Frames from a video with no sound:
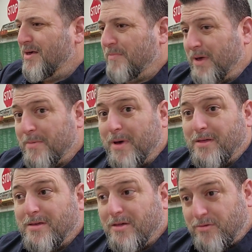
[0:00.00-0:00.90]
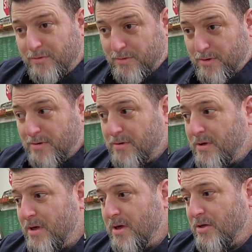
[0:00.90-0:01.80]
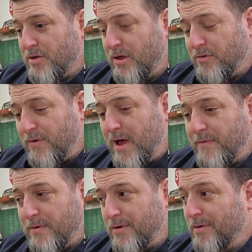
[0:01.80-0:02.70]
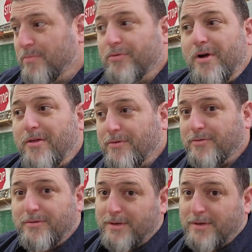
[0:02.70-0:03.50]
me and my sister-in-law, she's driving her brother's.